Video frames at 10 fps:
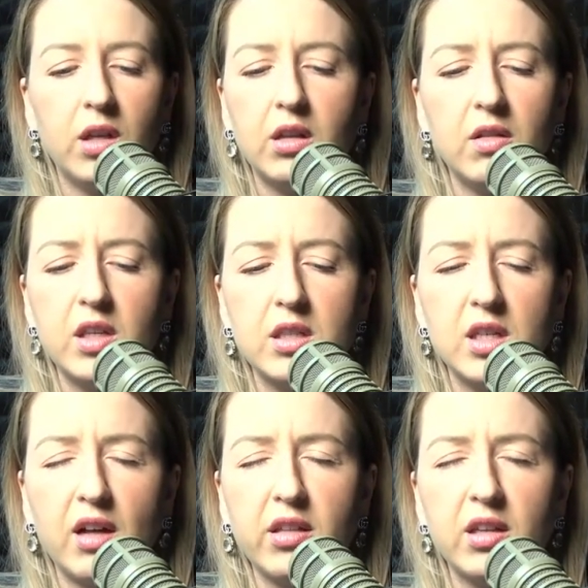
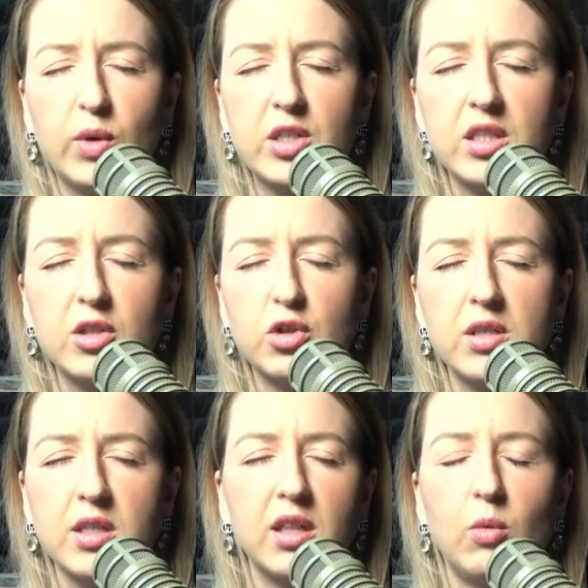think we're just
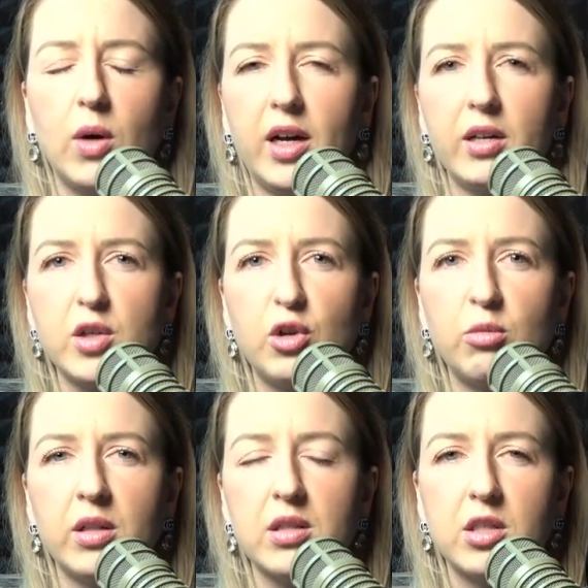intrinsically wired as
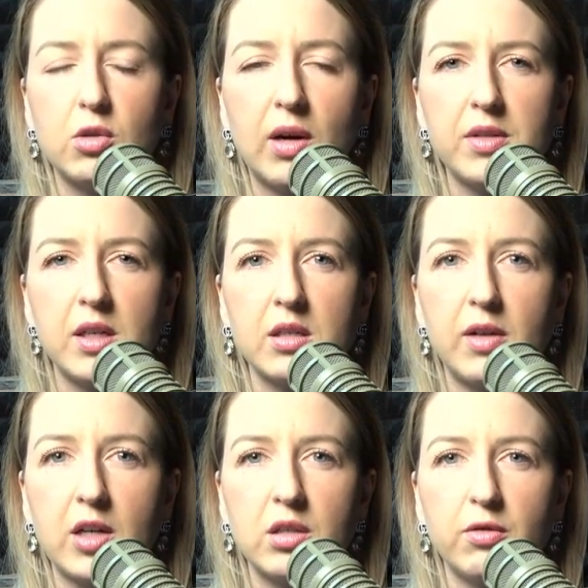humans to derive
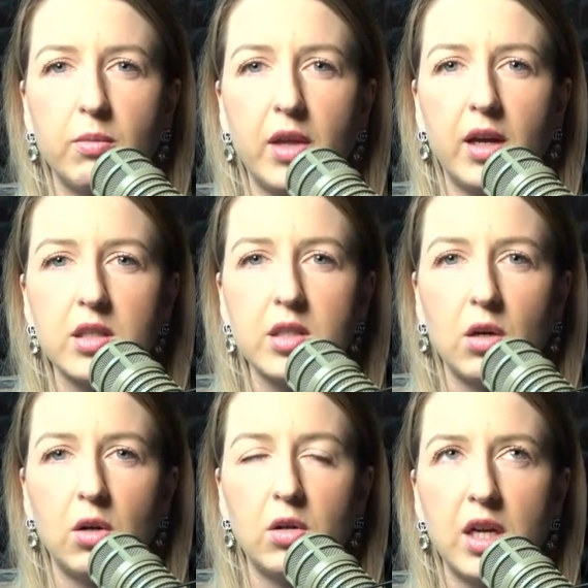satisfaction from that.
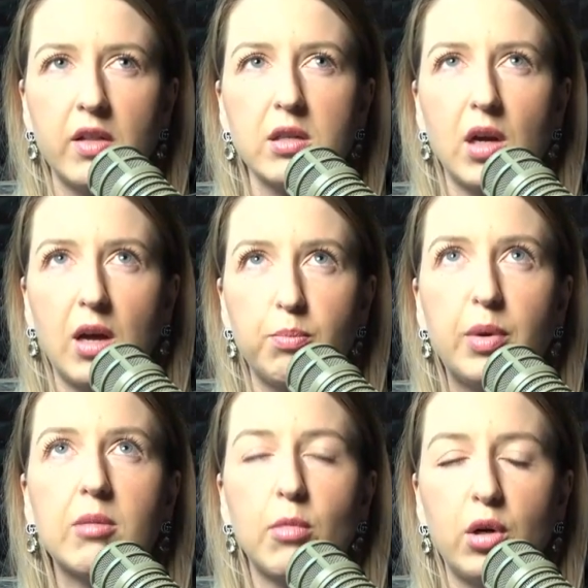So, yeah there's a
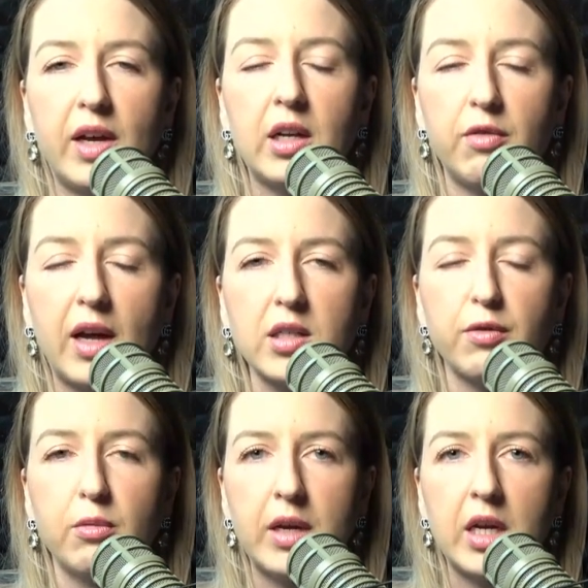big motivating
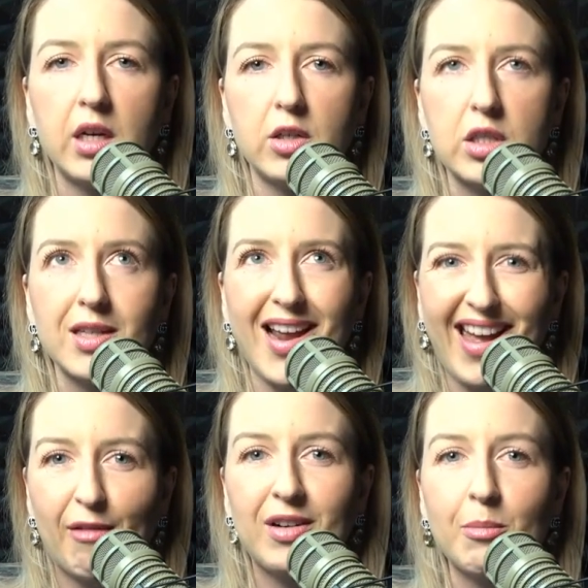factor for me to just
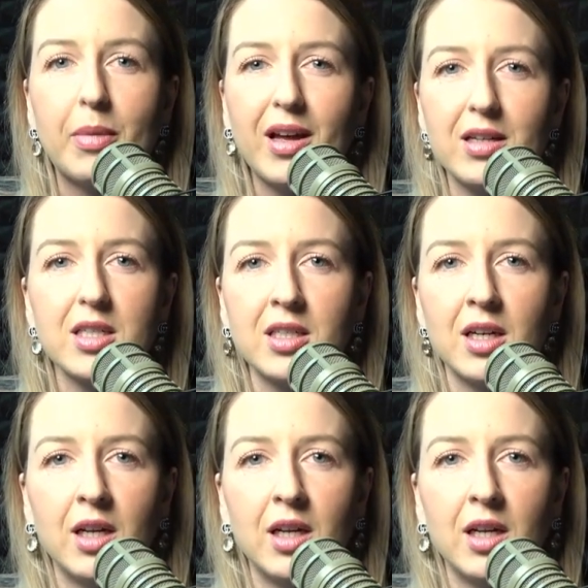have an impact.